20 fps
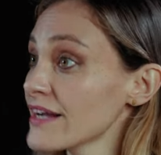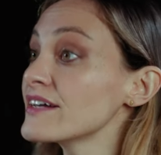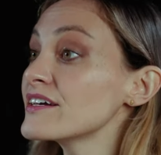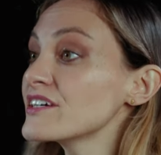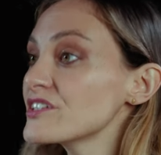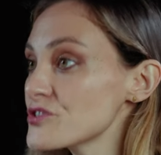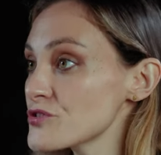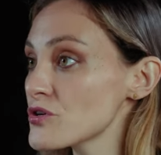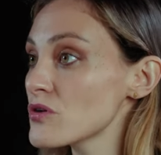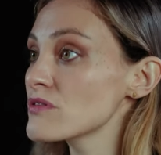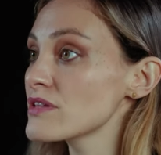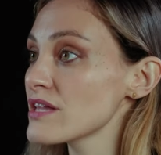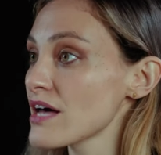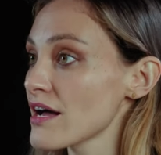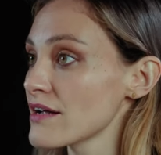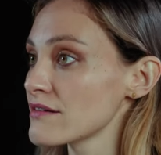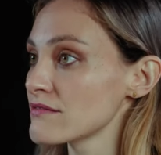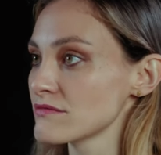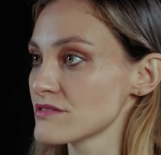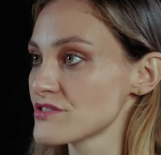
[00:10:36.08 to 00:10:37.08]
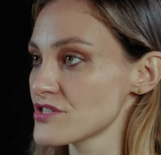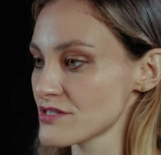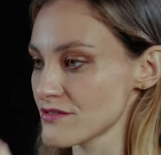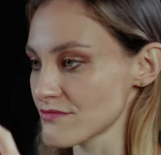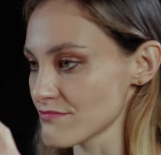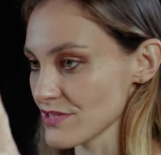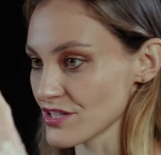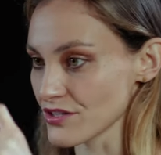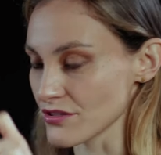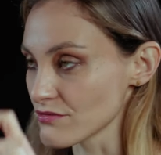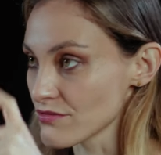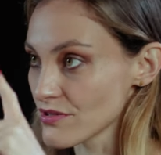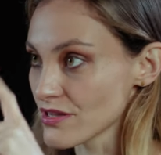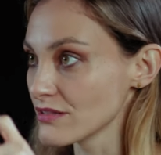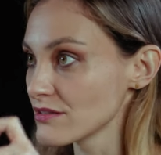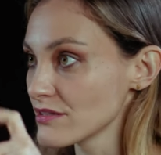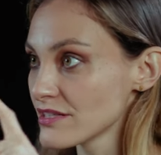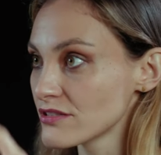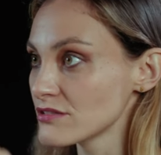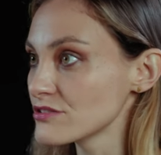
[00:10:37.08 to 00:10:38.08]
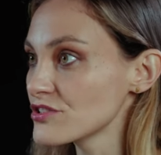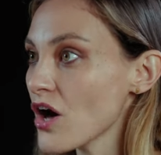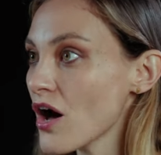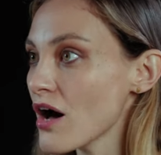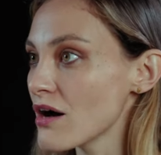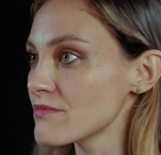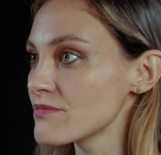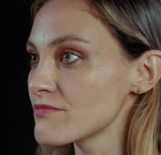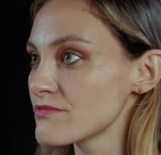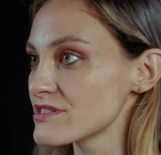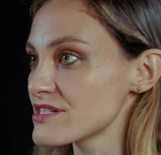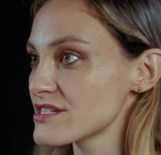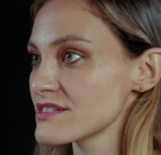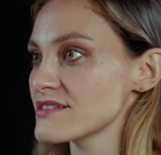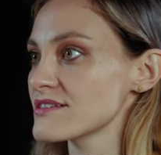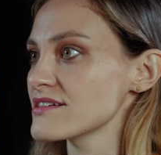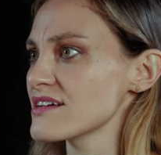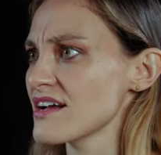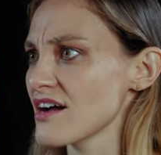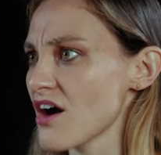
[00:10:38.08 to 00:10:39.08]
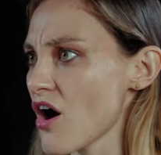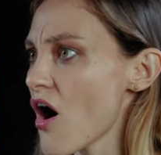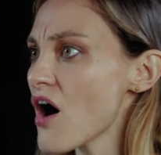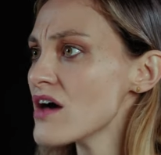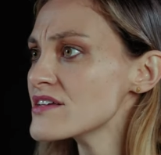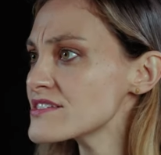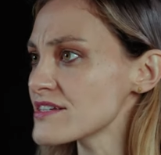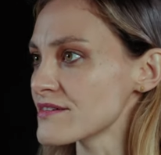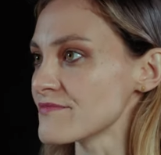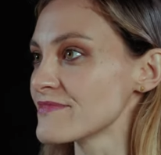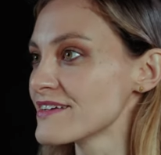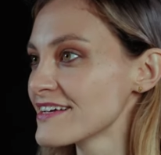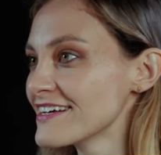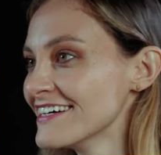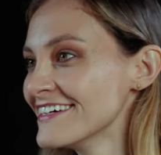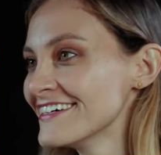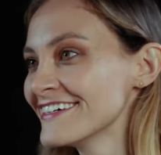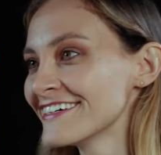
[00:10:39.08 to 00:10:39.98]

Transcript: I can control that just, with a little knob, which is awesome.